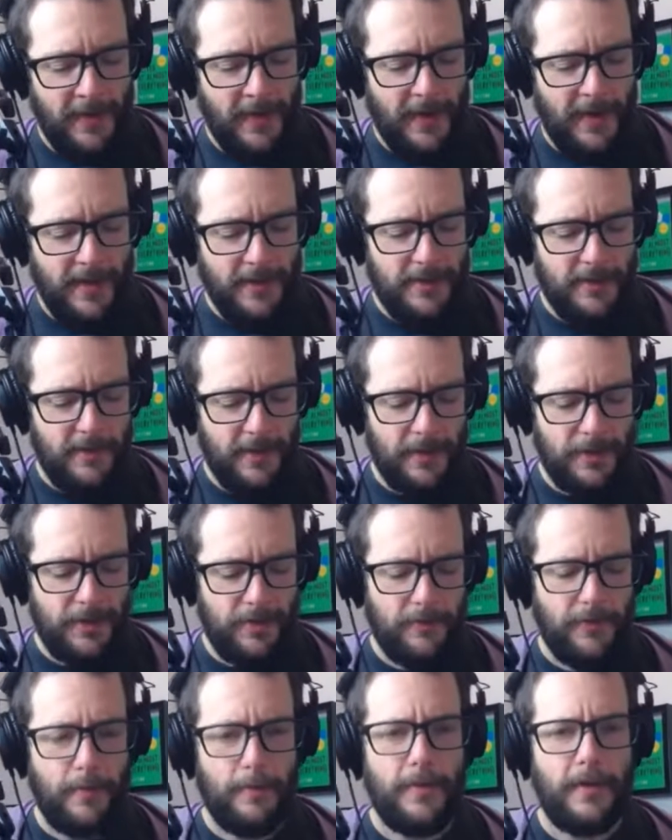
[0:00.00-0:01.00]
a
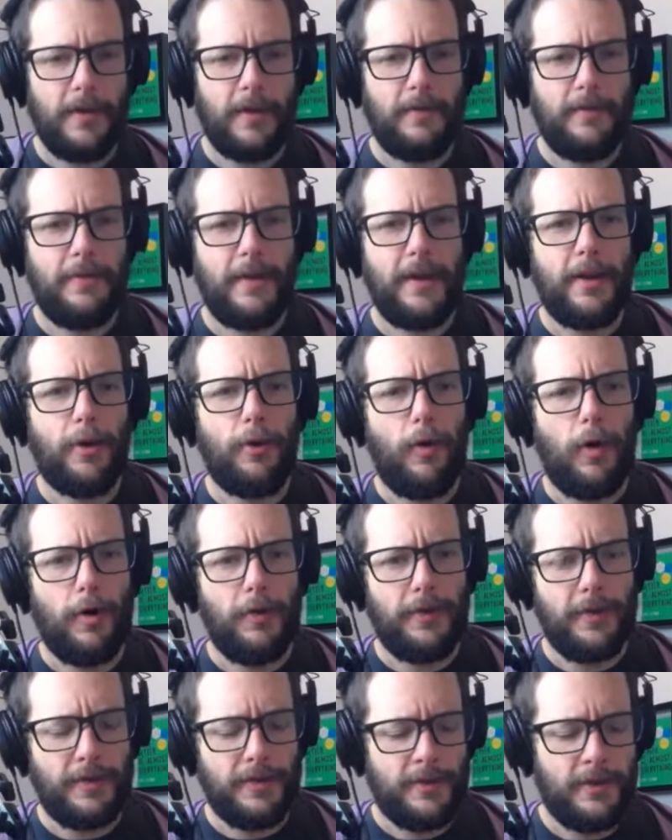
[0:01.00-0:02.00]
selection from the Phaedo
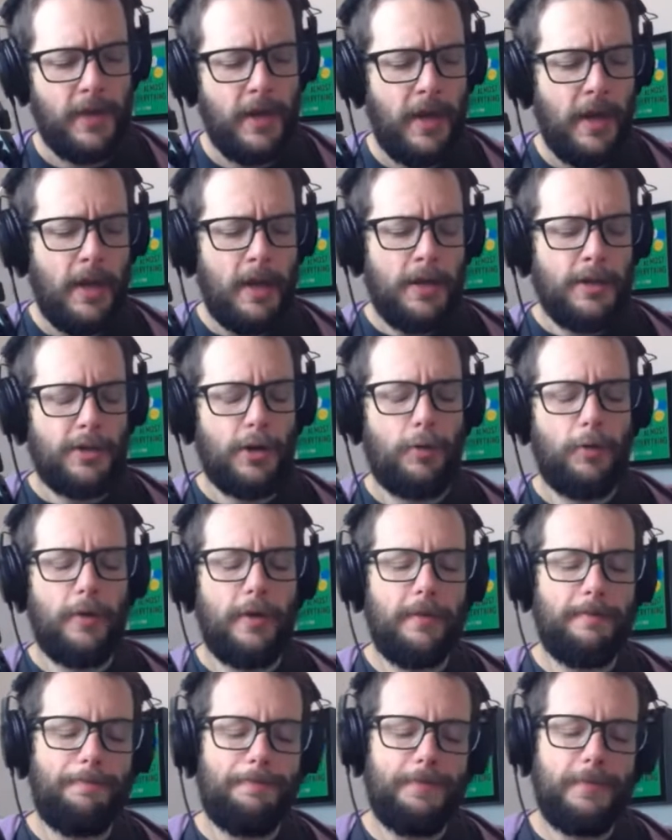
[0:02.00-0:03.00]
on this. So
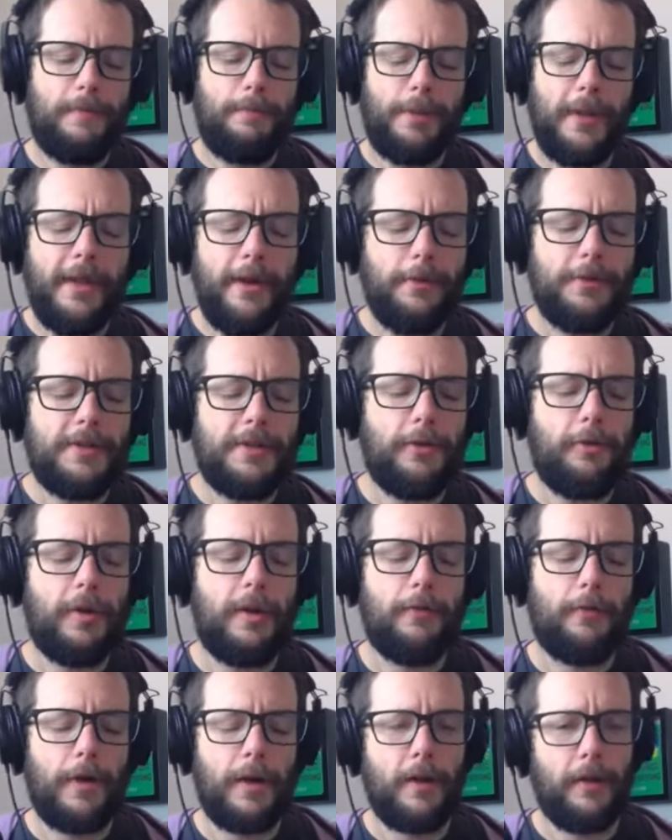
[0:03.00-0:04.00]
Plato's theory
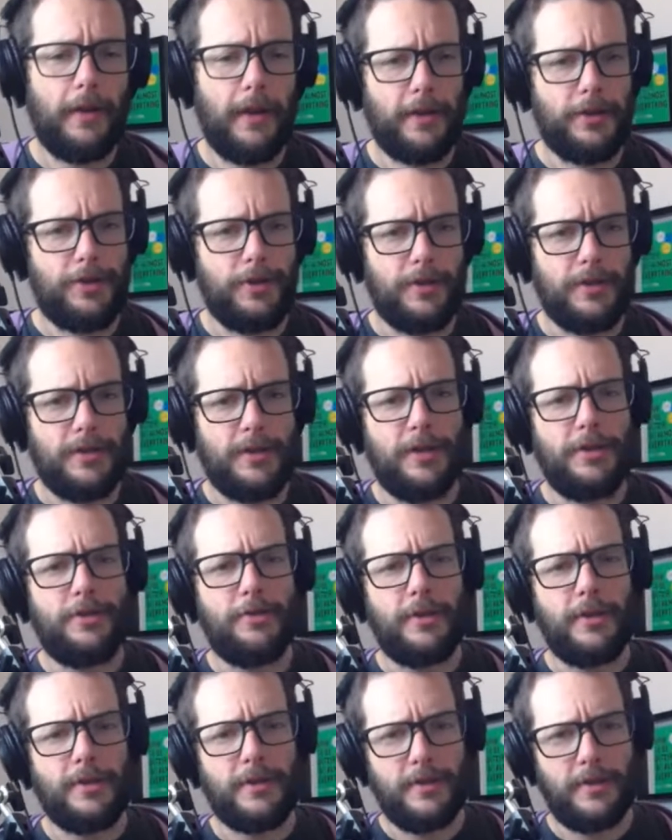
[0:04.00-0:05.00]
of recollection
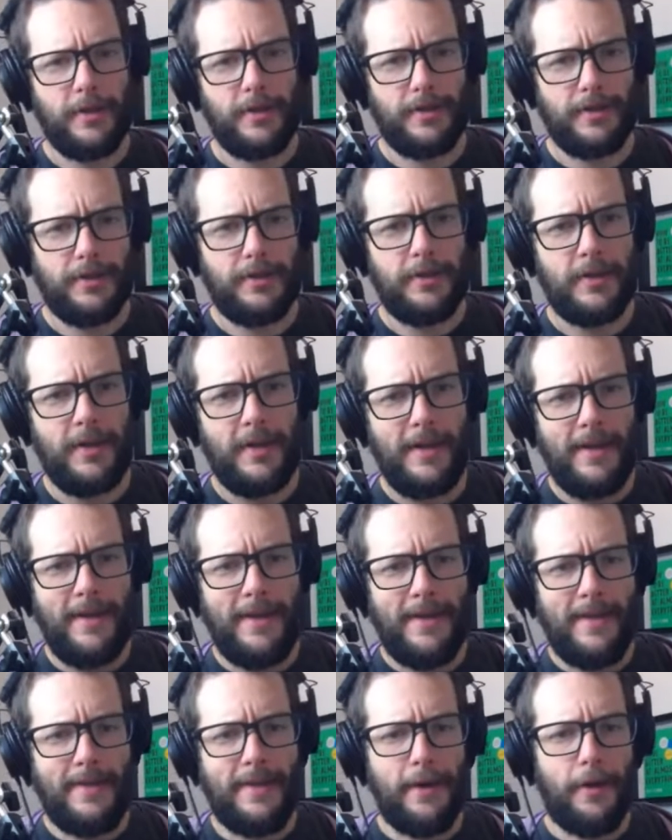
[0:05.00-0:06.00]
essentially is this,
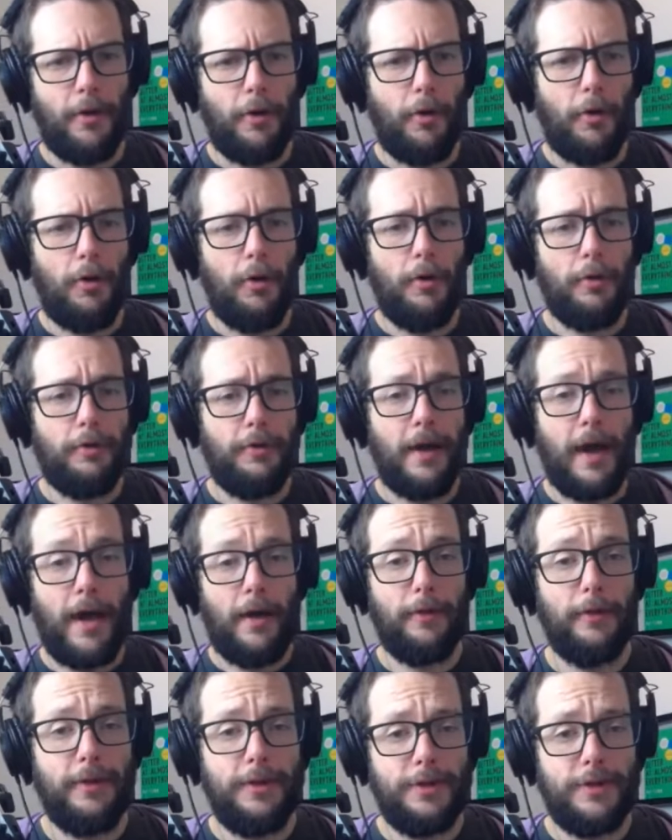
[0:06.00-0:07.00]
that all
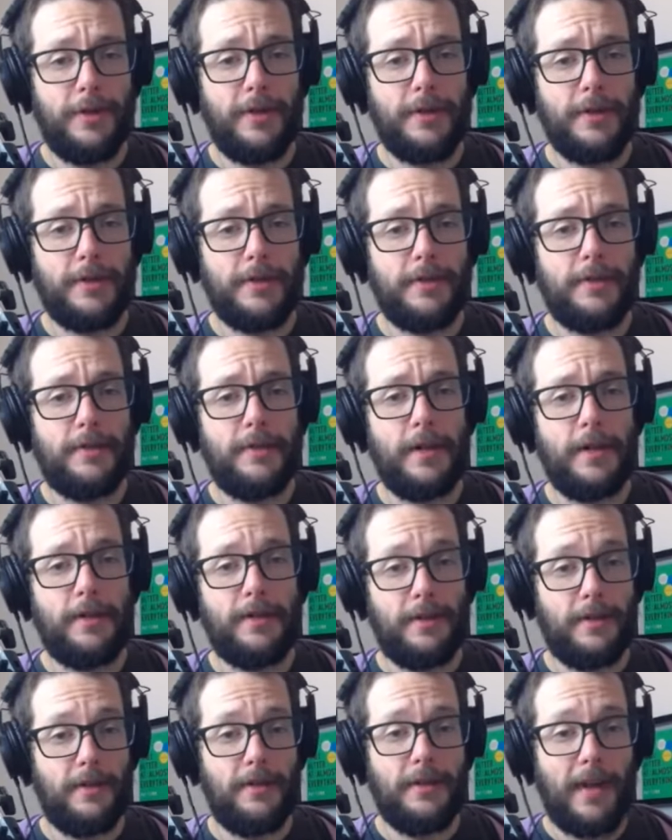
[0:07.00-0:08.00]
knowledge is
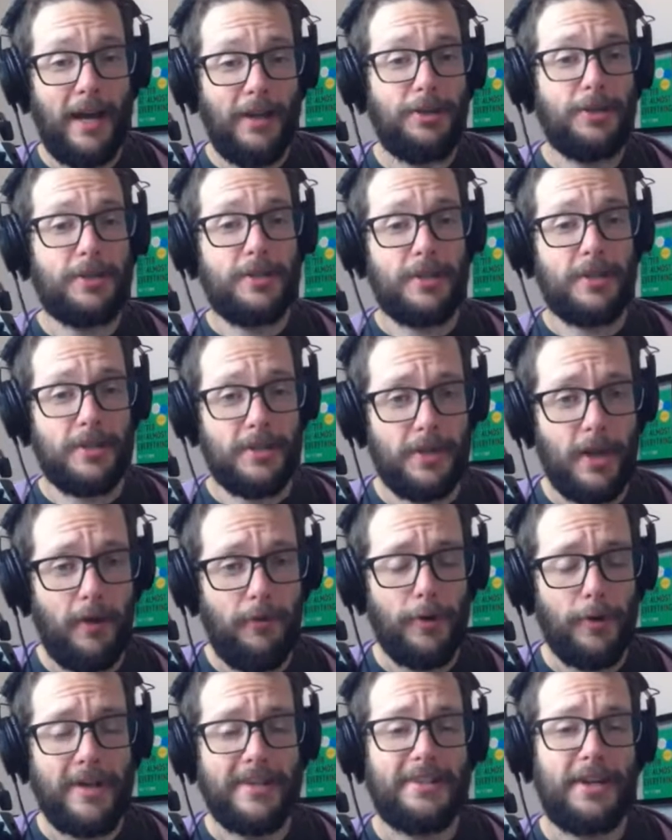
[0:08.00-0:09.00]
not just
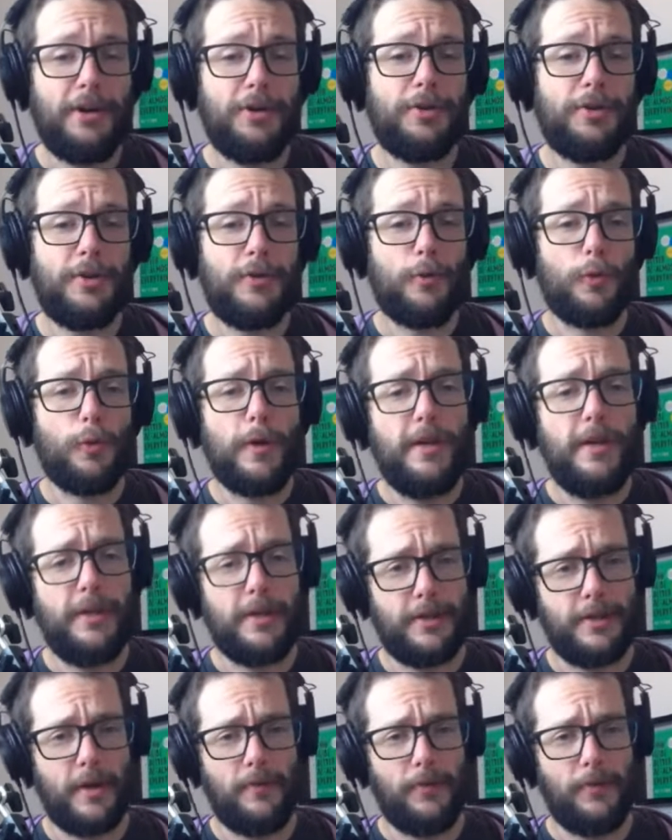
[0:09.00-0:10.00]
discovery, it's actually
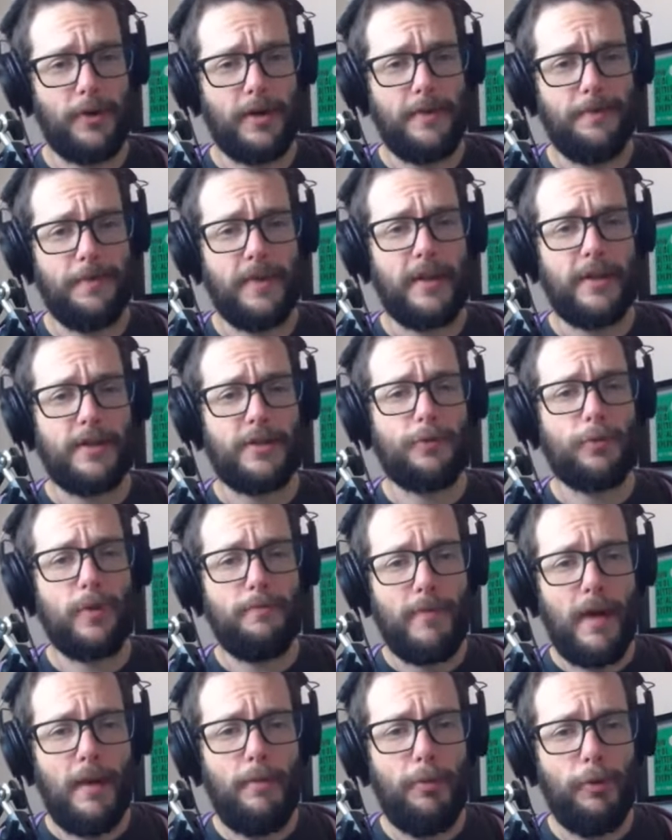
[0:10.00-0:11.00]
rediscovery. It's
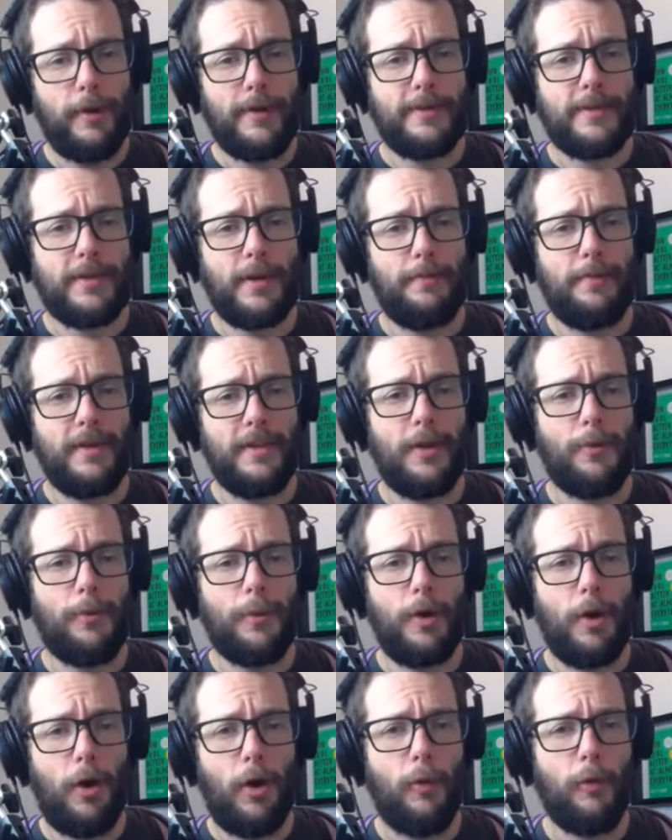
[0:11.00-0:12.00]
remembering something that
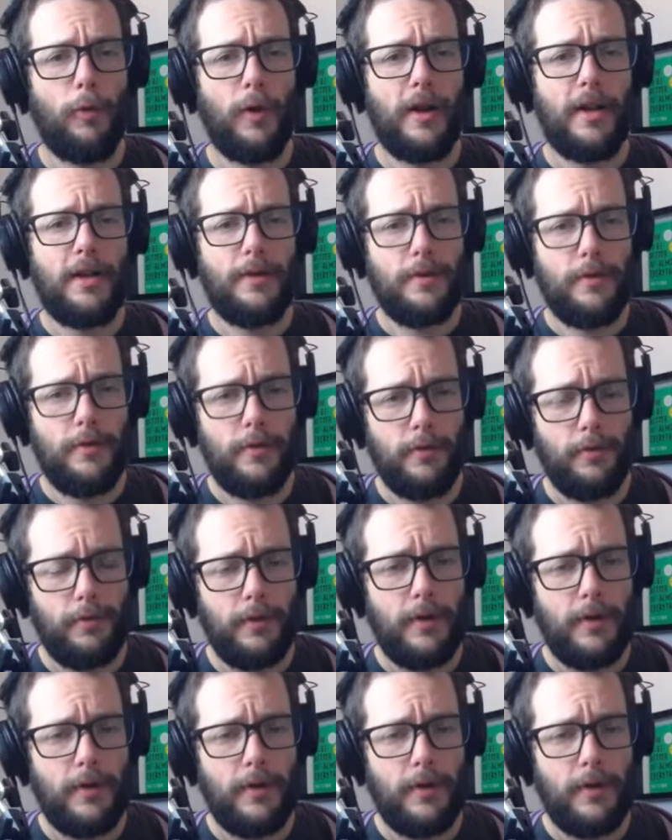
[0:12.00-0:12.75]
we already knew.